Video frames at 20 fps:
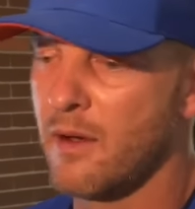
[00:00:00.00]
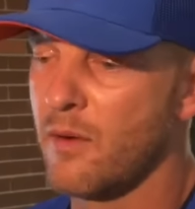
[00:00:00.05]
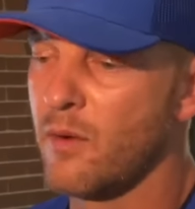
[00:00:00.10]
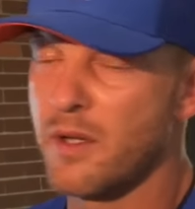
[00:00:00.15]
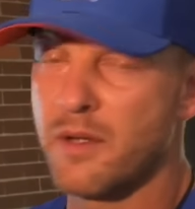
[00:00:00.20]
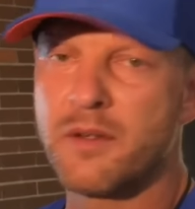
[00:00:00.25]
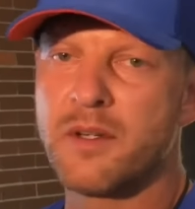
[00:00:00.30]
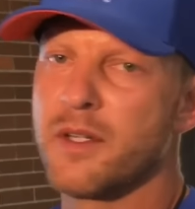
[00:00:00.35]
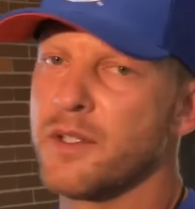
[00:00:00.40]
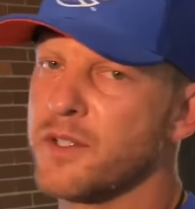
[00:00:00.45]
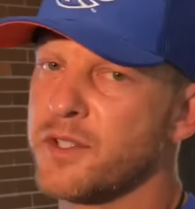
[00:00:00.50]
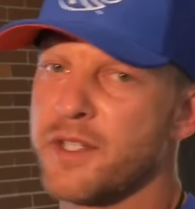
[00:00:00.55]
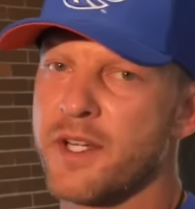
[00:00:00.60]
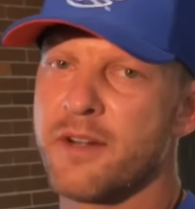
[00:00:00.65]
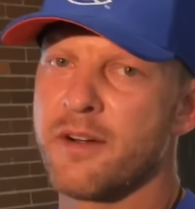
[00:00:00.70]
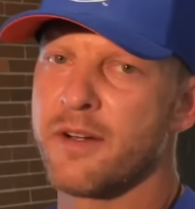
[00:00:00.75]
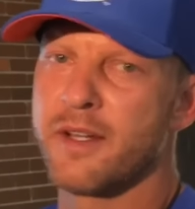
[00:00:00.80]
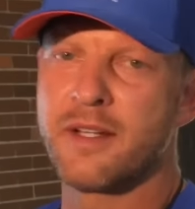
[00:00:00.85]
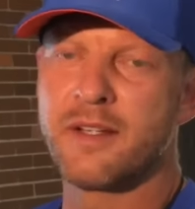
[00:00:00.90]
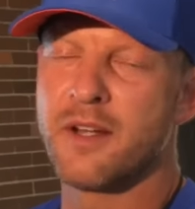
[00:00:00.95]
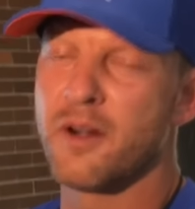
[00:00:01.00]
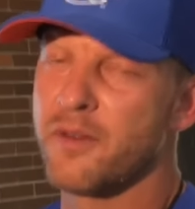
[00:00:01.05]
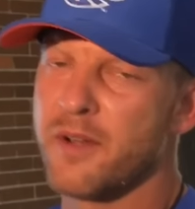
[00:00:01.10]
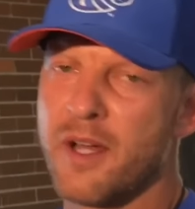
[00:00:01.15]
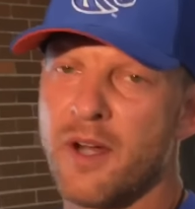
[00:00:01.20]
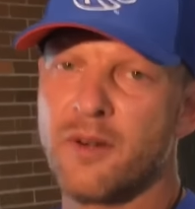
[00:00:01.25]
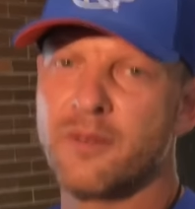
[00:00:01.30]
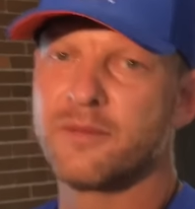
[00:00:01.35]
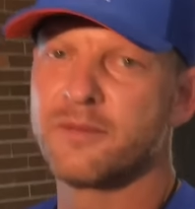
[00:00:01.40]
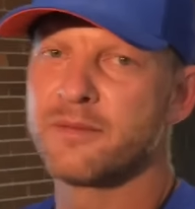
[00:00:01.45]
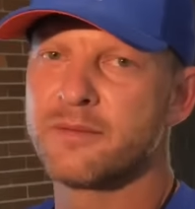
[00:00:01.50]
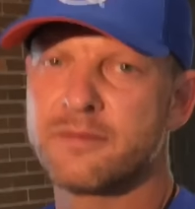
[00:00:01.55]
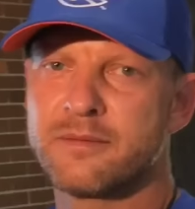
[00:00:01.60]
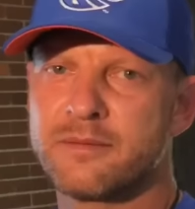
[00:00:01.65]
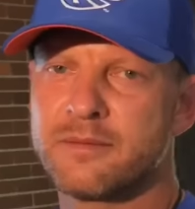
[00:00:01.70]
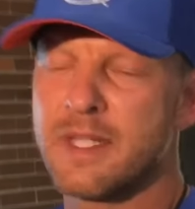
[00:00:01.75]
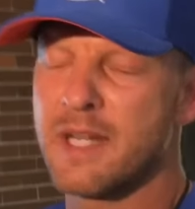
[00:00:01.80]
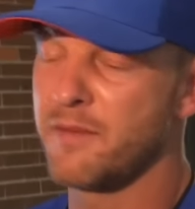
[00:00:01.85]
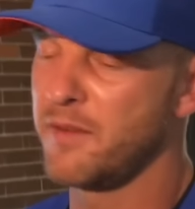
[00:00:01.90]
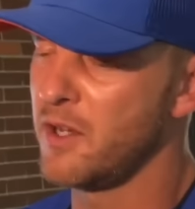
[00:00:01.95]
We considered it, don't know. Mm -hmm.
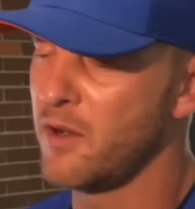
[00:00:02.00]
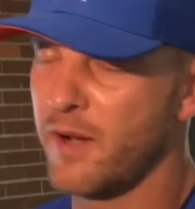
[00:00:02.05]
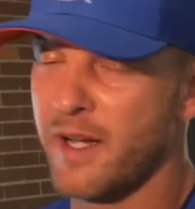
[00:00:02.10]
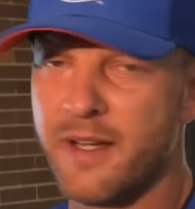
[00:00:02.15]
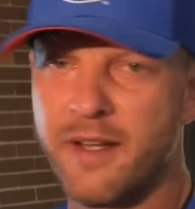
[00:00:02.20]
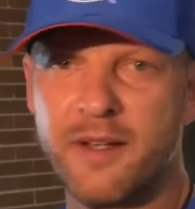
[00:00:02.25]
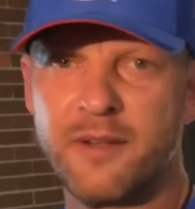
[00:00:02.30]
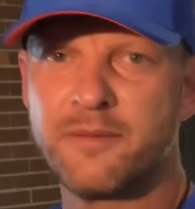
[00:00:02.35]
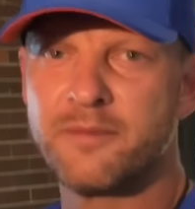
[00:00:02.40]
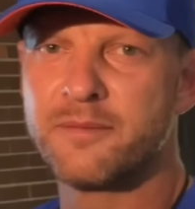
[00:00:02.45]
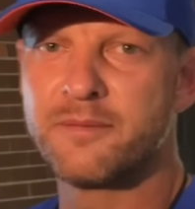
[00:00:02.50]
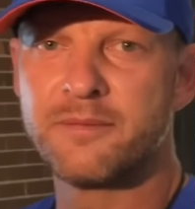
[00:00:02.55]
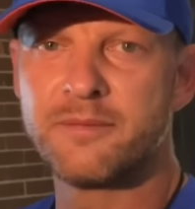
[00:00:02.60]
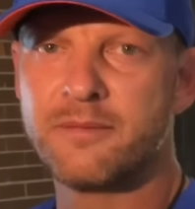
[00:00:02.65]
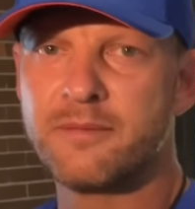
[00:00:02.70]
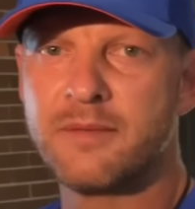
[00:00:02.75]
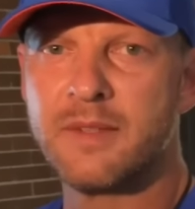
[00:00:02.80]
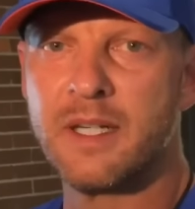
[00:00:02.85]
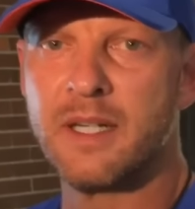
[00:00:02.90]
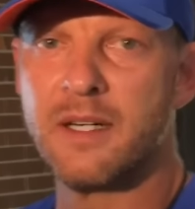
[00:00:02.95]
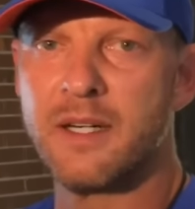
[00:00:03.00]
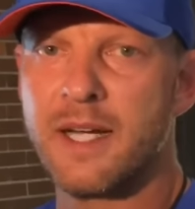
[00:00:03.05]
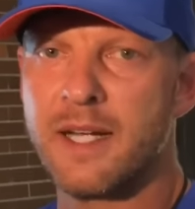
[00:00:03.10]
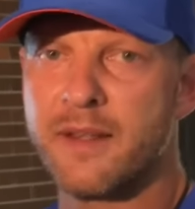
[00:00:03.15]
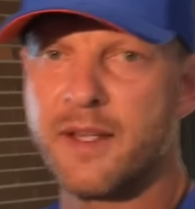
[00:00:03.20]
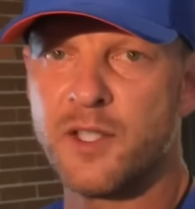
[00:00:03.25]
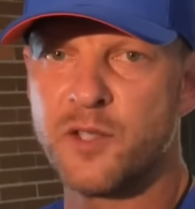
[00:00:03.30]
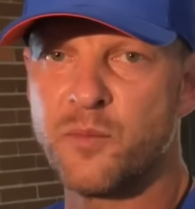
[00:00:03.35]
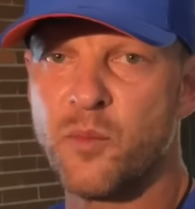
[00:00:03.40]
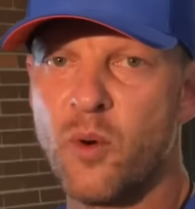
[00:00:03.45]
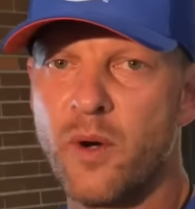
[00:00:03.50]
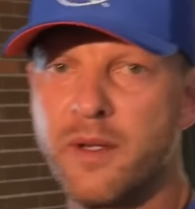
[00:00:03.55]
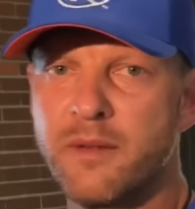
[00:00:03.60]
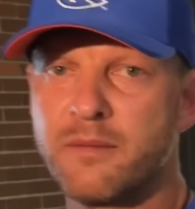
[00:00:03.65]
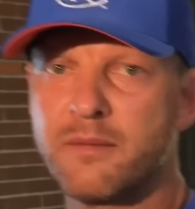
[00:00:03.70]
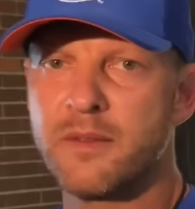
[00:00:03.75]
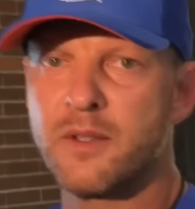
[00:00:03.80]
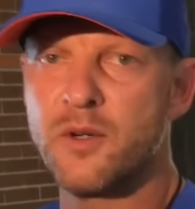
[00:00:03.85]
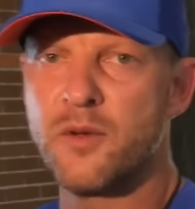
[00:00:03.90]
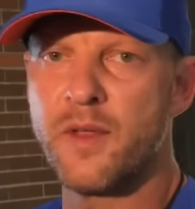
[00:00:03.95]
Have no idea uh, at this point
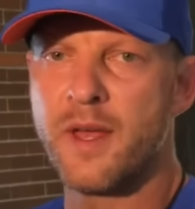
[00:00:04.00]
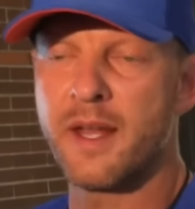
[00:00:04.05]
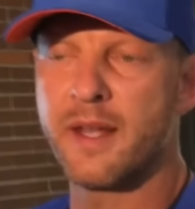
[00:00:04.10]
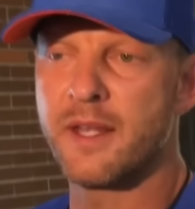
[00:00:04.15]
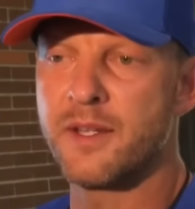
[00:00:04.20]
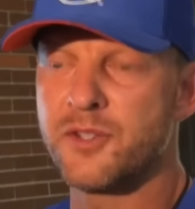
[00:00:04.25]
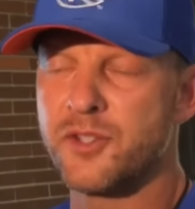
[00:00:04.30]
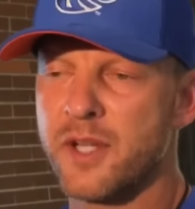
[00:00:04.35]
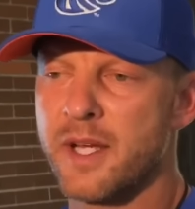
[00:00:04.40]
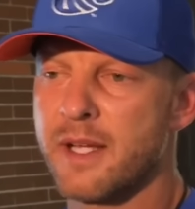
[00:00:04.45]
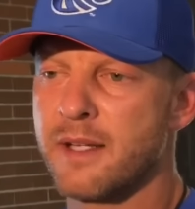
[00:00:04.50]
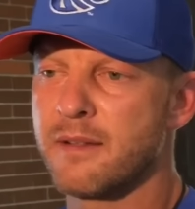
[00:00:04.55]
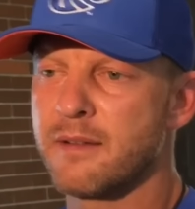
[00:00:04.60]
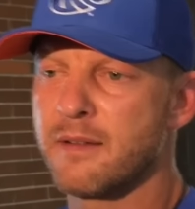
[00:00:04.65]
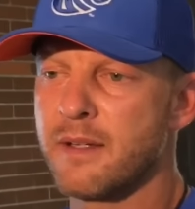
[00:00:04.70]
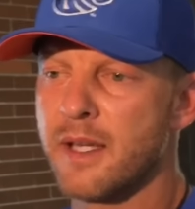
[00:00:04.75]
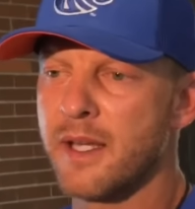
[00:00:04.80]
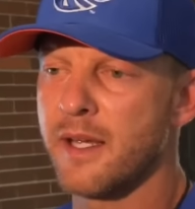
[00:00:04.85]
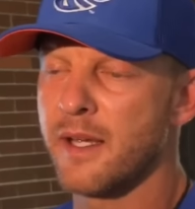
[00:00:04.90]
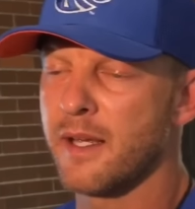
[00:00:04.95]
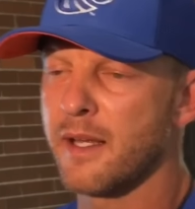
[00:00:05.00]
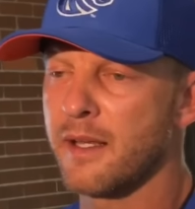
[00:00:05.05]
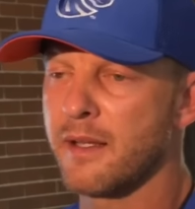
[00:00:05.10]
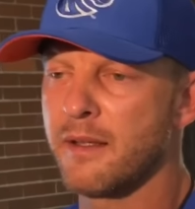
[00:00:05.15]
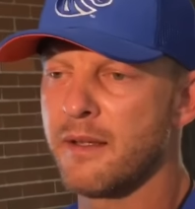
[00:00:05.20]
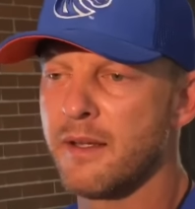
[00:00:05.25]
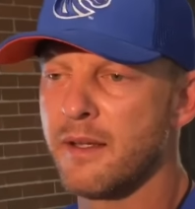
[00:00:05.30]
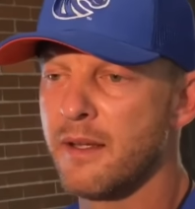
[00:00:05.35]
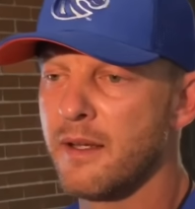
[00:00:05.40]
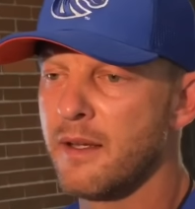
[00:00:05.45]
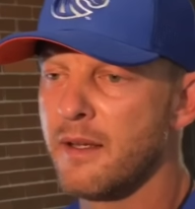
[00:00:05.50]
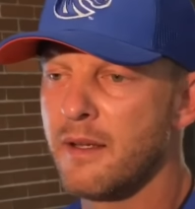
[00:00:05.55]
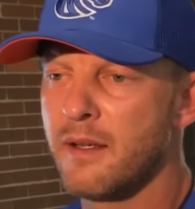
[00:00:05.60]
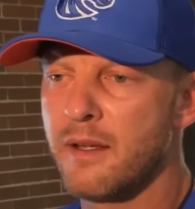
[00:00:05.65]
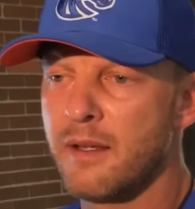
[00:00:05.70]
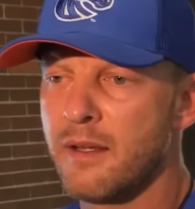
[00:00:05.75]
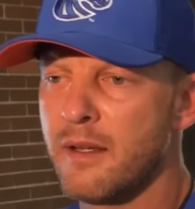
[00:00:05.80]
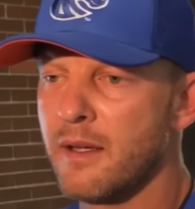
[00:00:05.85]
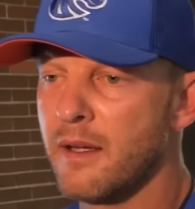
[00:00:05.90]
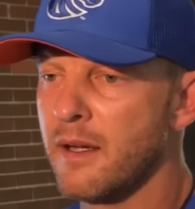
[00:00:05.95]
who that is yet. And
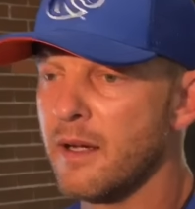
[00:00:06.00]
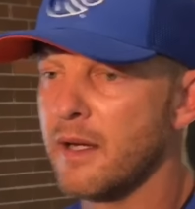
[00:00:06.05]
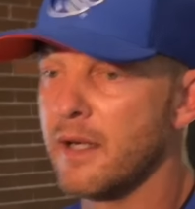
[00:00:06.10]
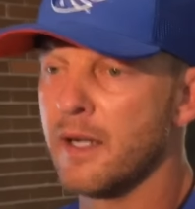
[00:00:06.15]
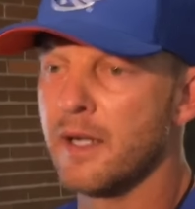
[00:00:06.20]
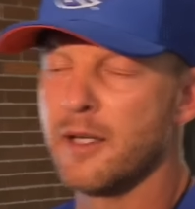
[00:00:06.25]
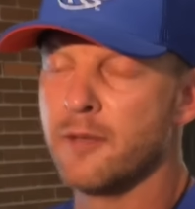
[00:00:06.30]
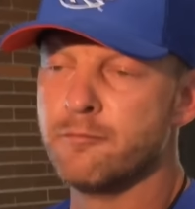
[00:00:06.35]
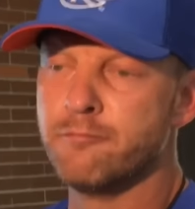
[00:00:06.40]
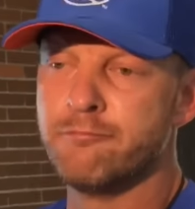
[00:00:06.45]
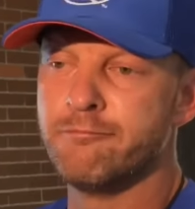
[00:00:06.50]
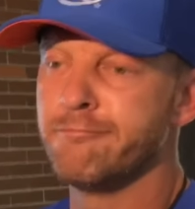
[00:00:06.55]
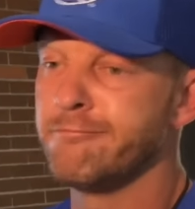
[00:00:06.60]
um,